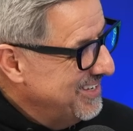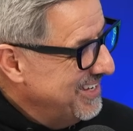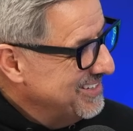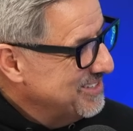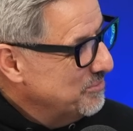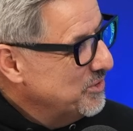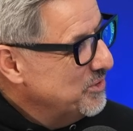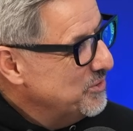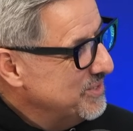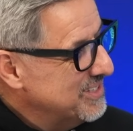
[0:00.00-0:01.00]
and someone
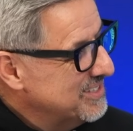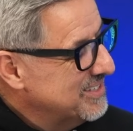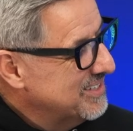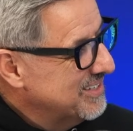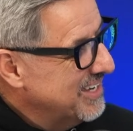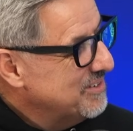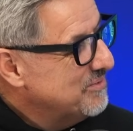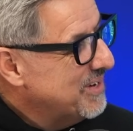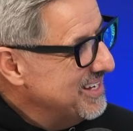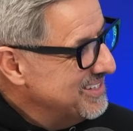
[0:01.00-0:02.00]
who is
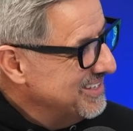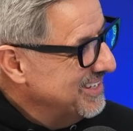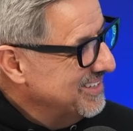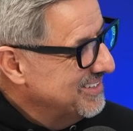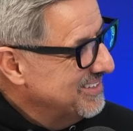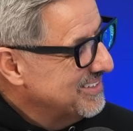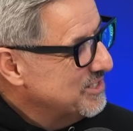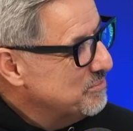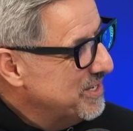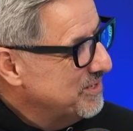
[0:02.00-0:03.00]
advising
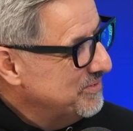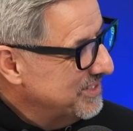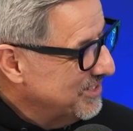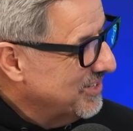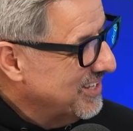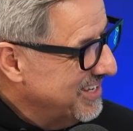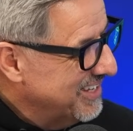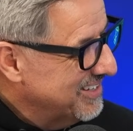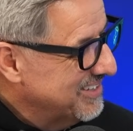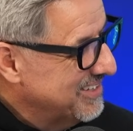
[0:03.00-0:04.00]
to benefit their
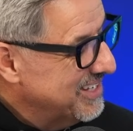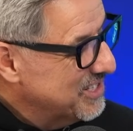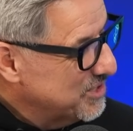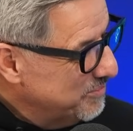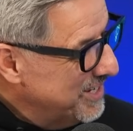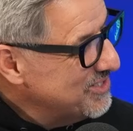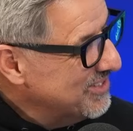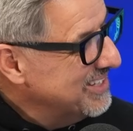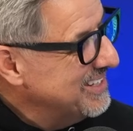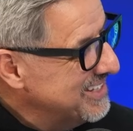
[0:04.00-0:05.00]
client,
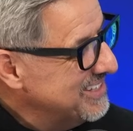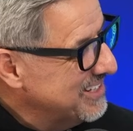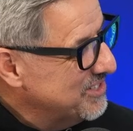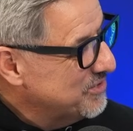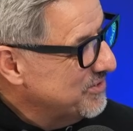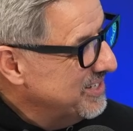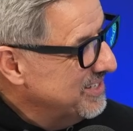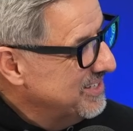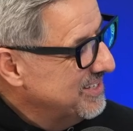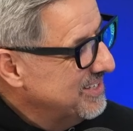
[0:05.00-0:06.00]
especially in this industry,
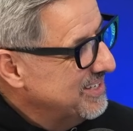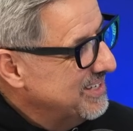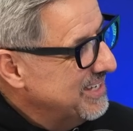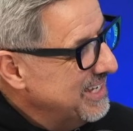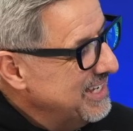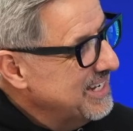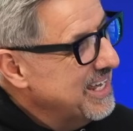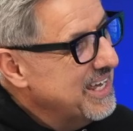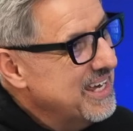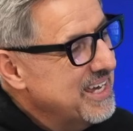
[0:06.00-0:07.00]
in
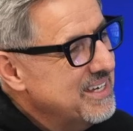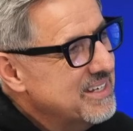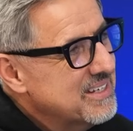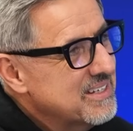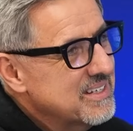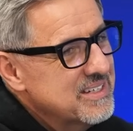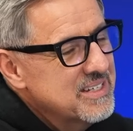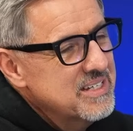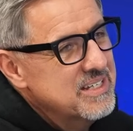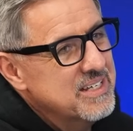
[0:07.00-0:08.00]
a
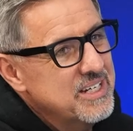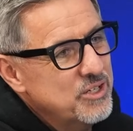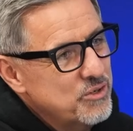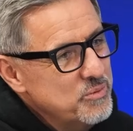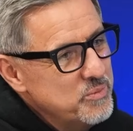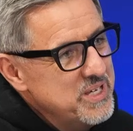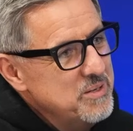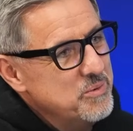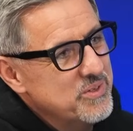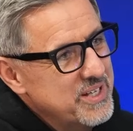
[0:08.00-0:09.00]
group of
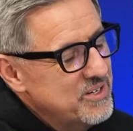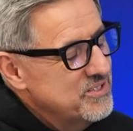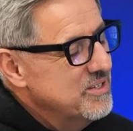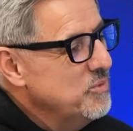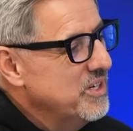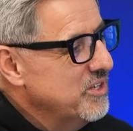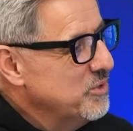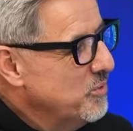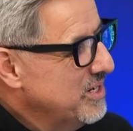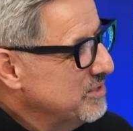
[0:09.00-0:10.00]
people that are somewhat
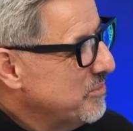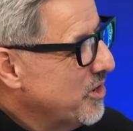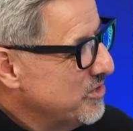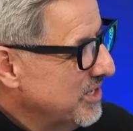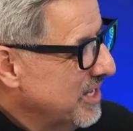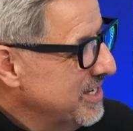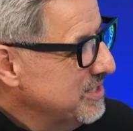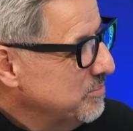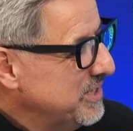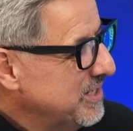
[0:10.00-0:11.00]
otherwise
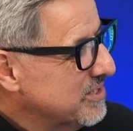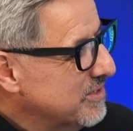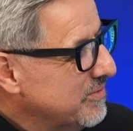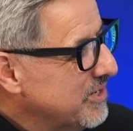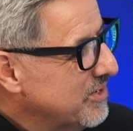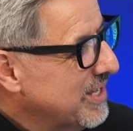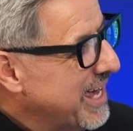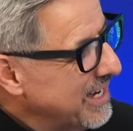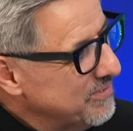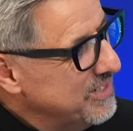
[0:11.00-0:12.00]
marginalized because of their
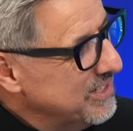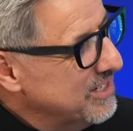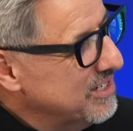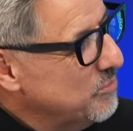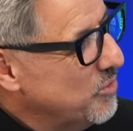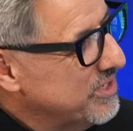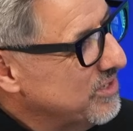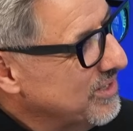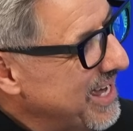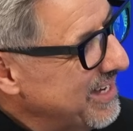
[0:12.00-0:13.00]
lack of income or
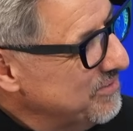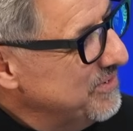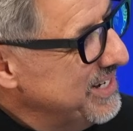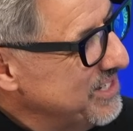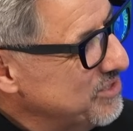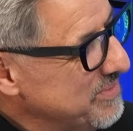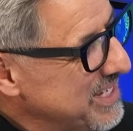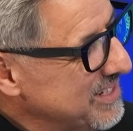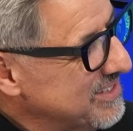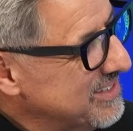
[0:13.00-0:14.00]
their lack of financial
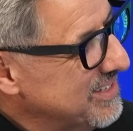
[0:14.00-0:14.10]
means.